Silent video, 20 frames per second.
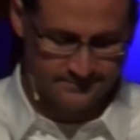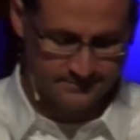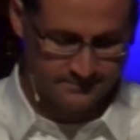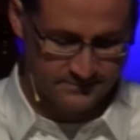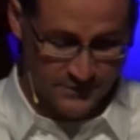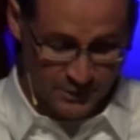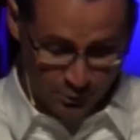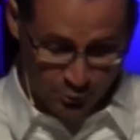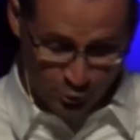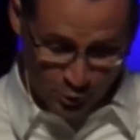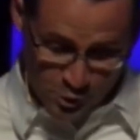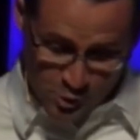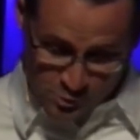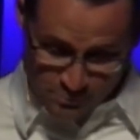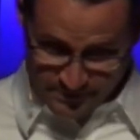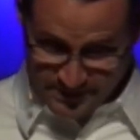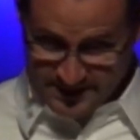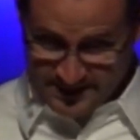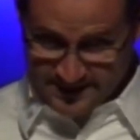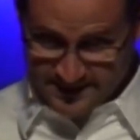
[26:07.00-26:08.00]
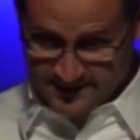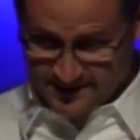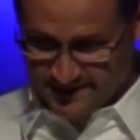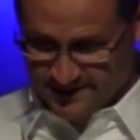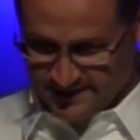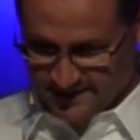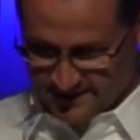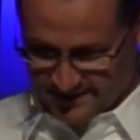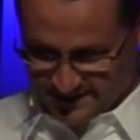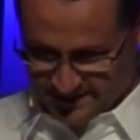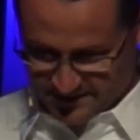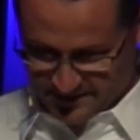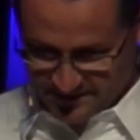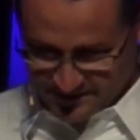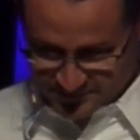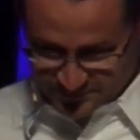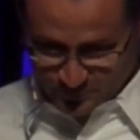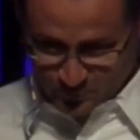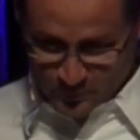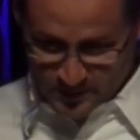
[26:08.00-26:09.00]
The groom in
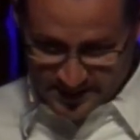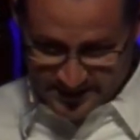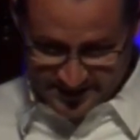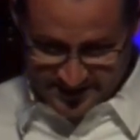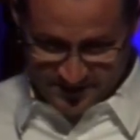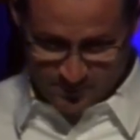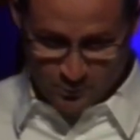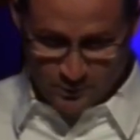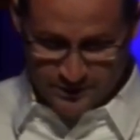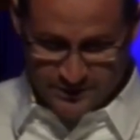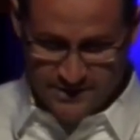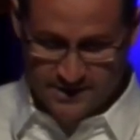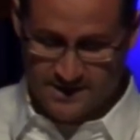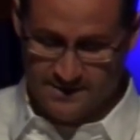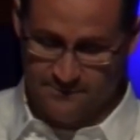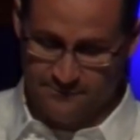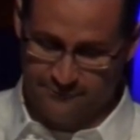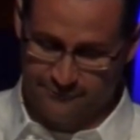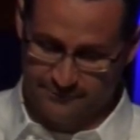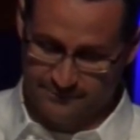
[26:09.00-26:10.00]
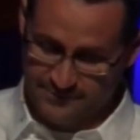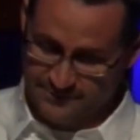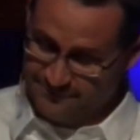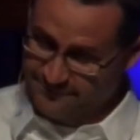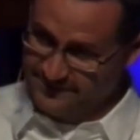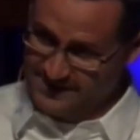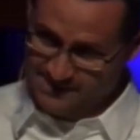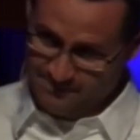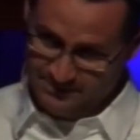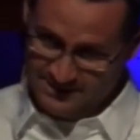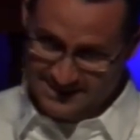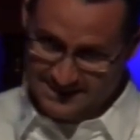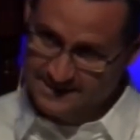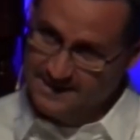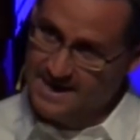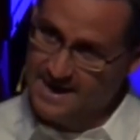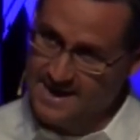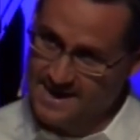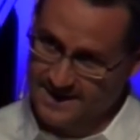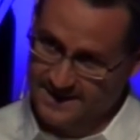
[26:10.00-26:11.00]
this wedding would come from the family
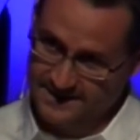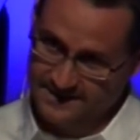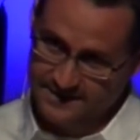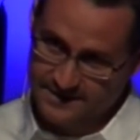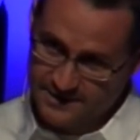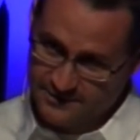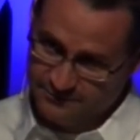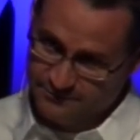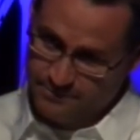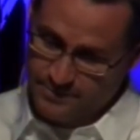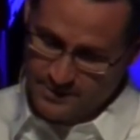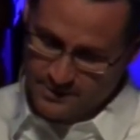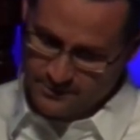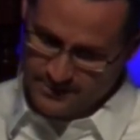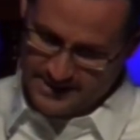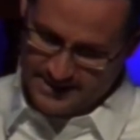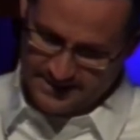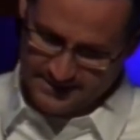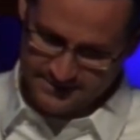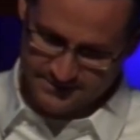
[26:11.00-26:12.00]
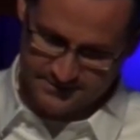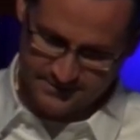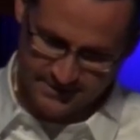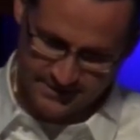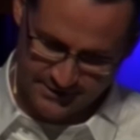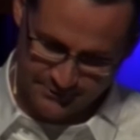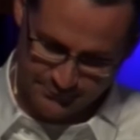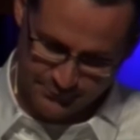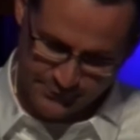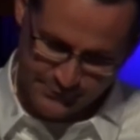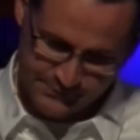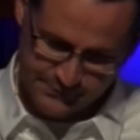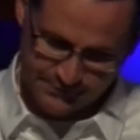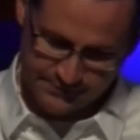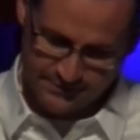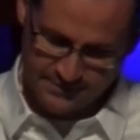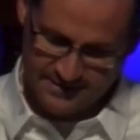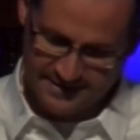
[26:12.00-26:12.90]
line of Boaz and Ruth.